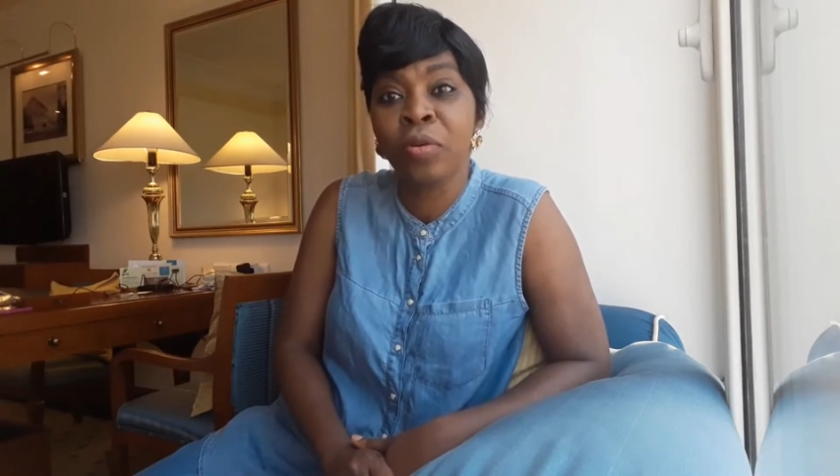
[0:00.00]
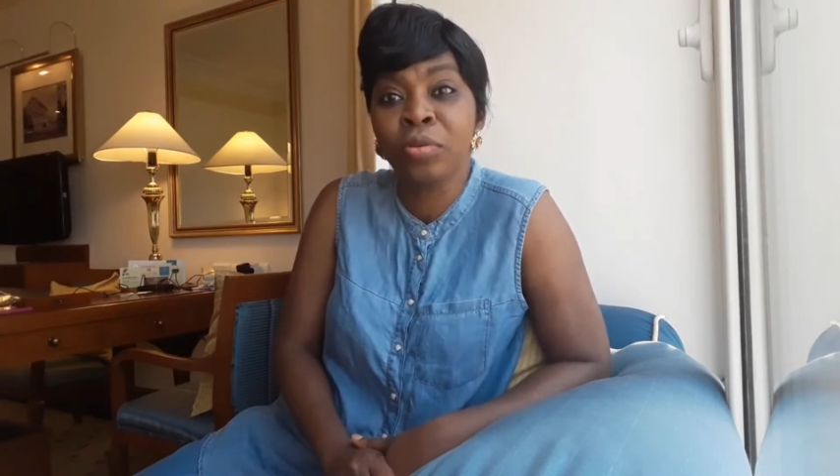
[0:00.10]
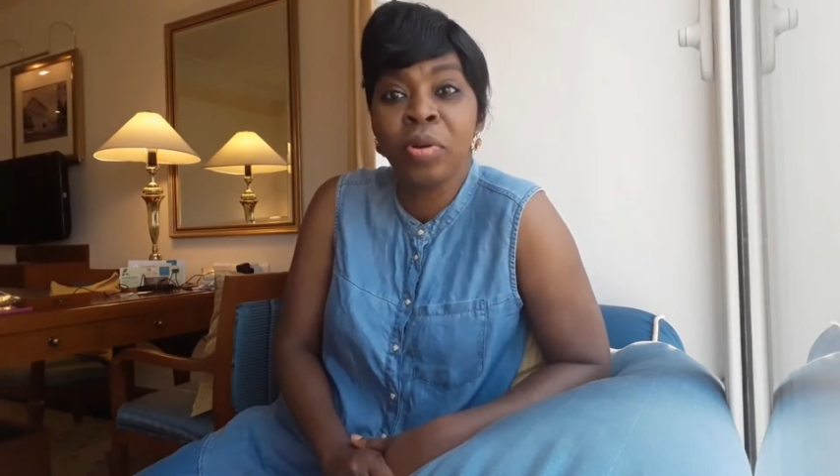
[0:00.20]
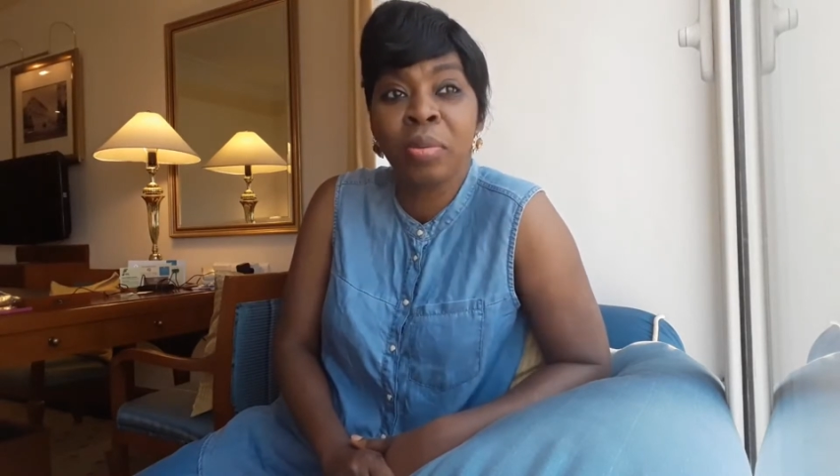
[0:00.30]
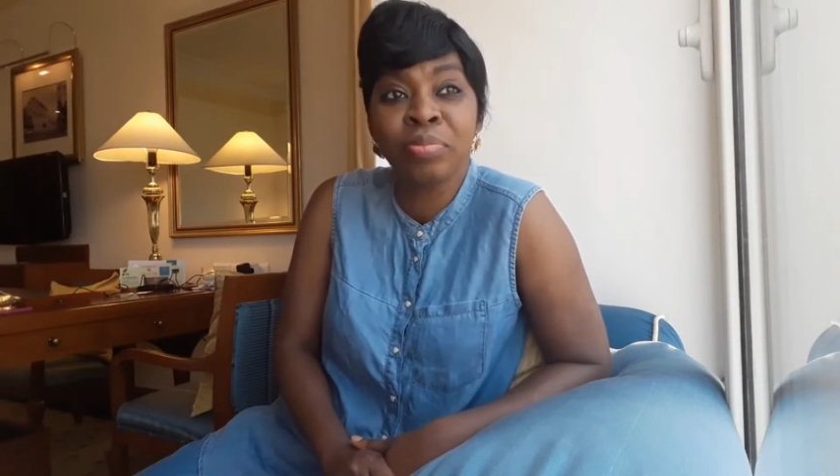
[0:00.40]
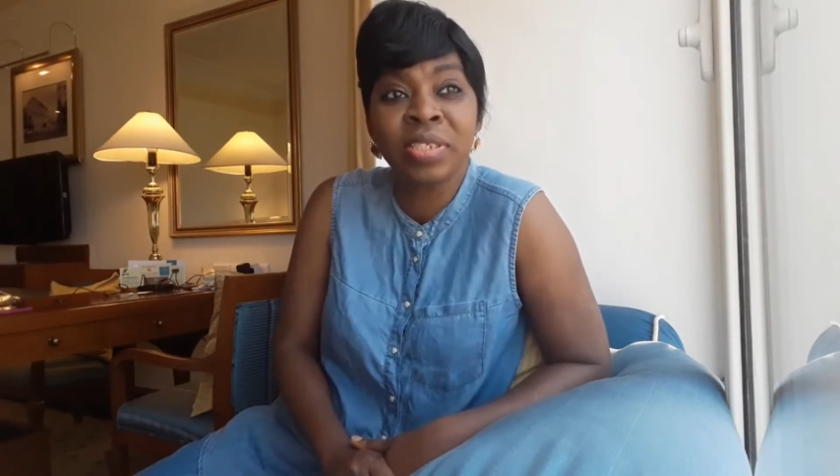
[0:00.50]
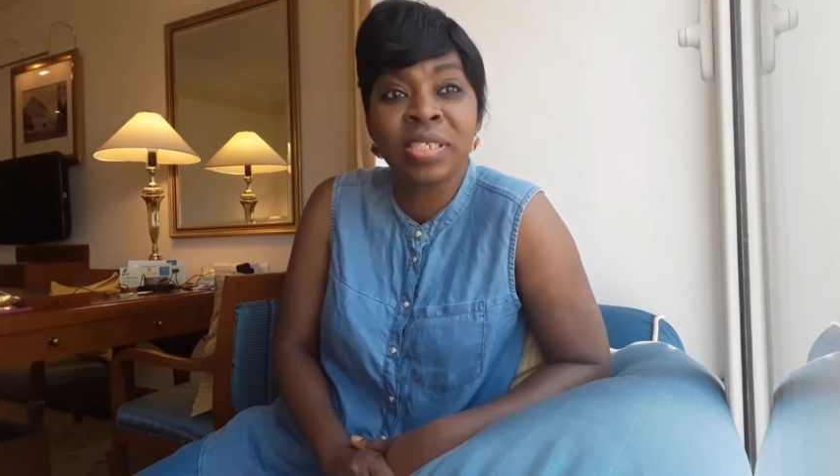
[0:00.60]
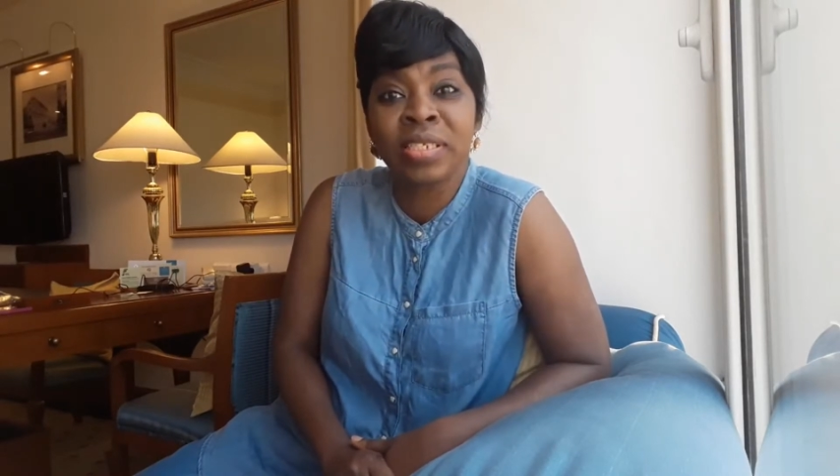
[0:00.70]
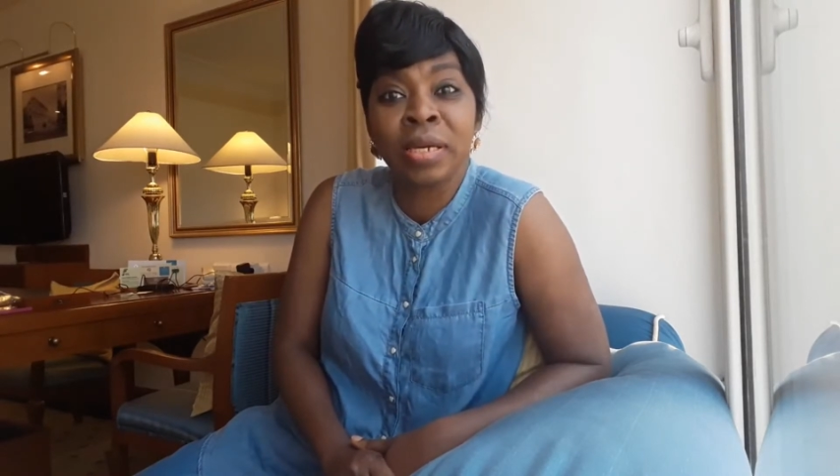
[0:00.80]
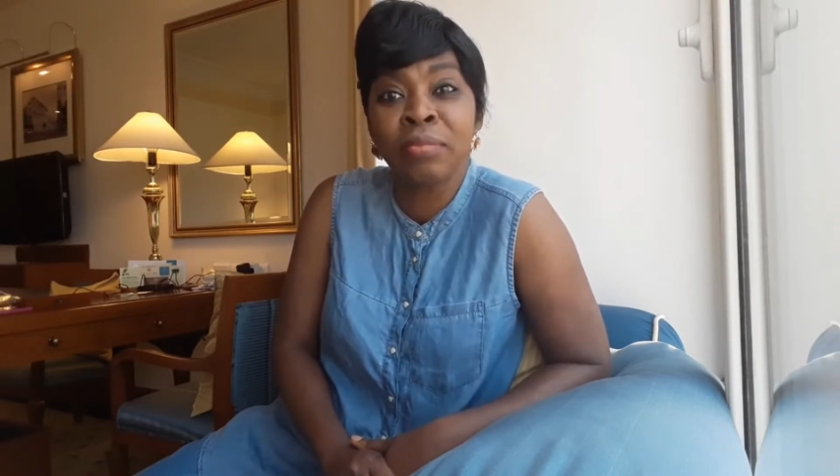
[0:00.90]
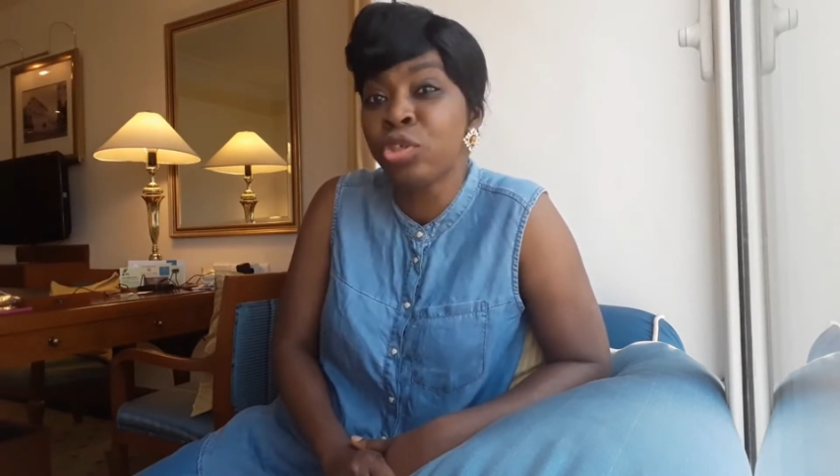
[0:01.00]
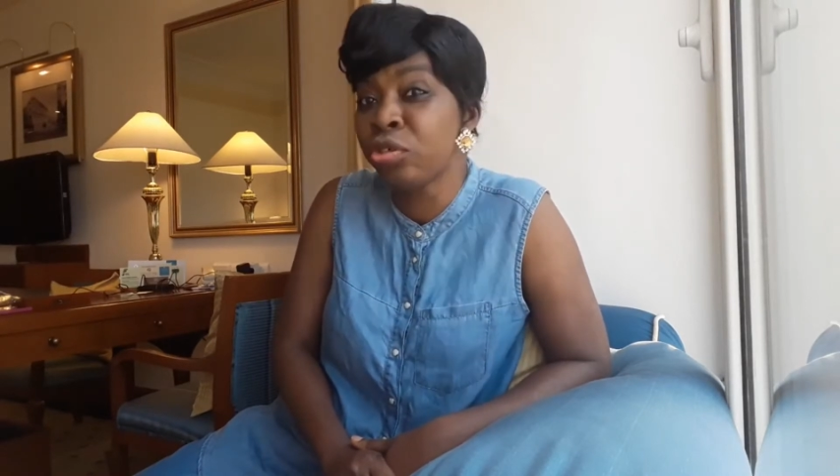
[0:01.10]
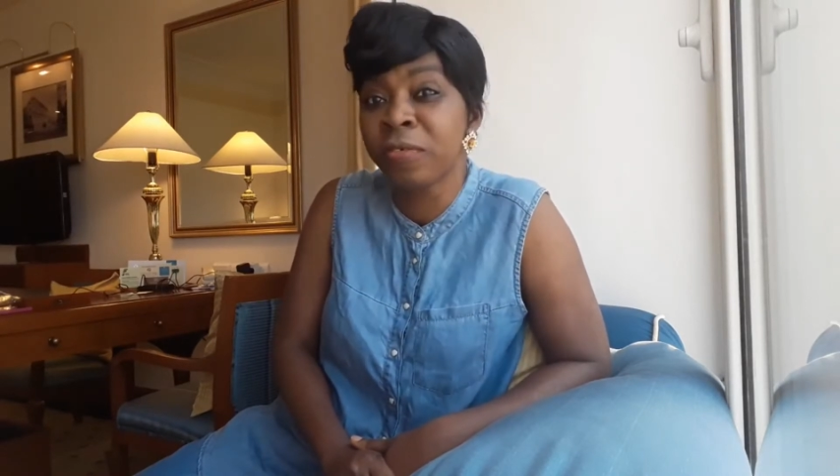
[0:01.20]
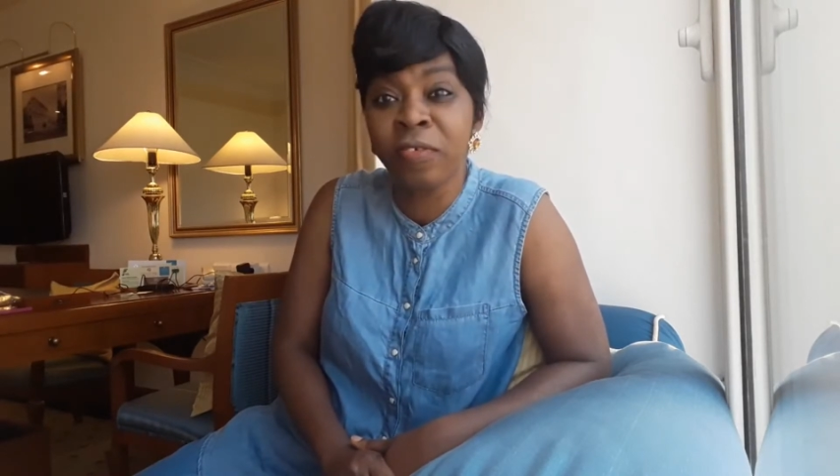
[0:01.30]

Or you go and put it in a mutual